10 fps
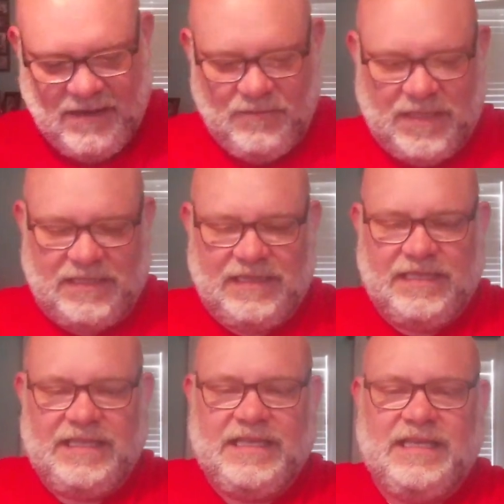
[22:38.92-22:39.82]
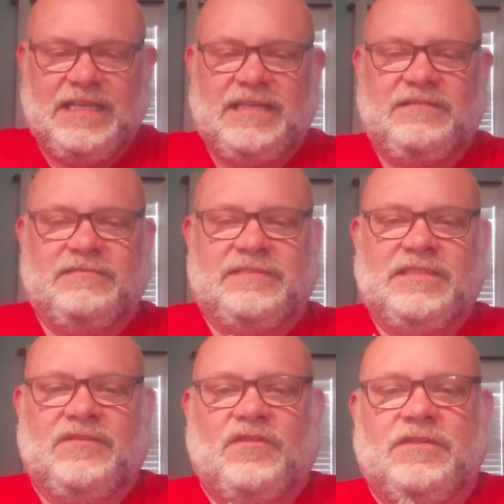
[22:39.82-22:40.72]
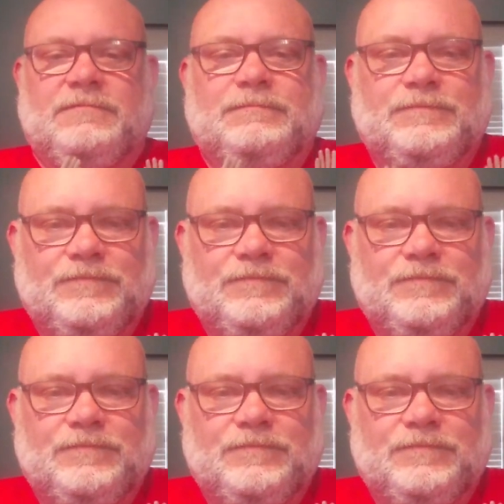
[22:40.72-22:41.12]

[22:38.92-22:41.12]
out, but a little different.